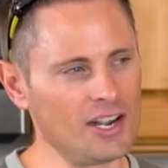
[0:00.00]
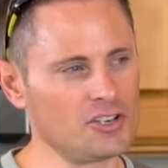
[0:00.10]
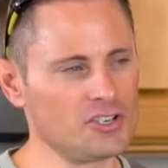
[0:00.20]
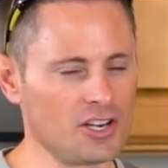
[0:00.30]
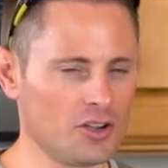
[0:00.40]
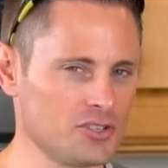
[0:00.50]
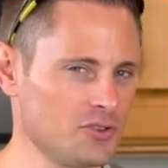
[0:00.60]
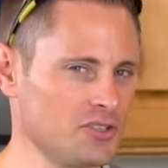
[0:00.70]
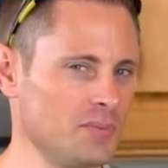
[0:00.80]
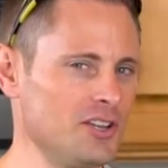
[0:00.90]
nitrogen goes
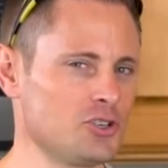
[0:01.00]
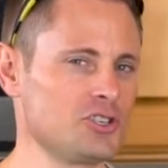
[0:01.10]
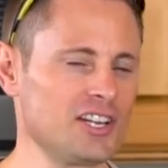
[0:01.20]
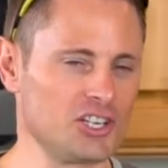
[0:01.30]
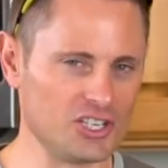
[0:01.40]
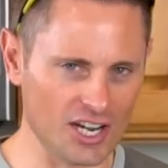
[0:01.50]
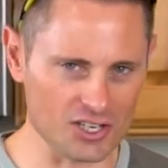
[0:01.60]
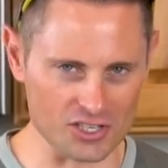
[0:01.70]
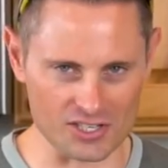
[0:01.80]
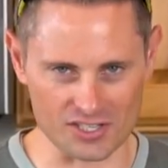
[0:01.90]
through some interesting
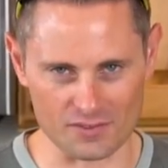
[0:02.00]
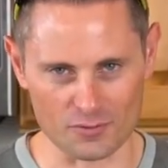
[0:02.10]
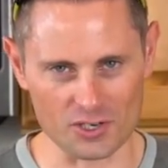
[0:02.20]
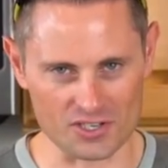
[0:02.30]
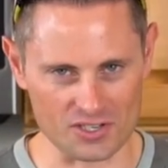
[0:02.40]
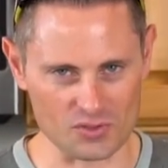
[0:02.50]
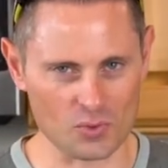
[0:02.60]
changes as it freezes as